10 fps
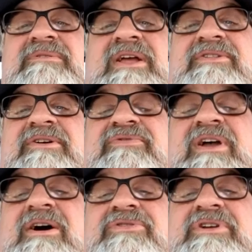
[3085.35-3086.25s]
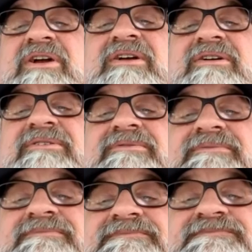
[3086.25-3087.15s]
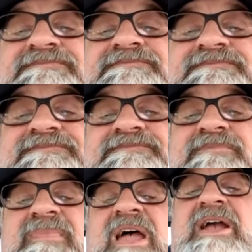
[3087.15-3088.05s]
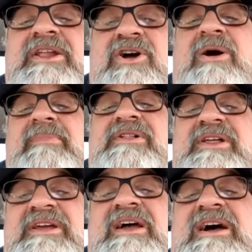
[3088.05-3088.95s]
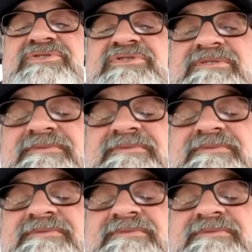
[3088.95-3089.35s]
Economically, it would make sense, but the problem is Canada doesn't want to. Yeah. Here's the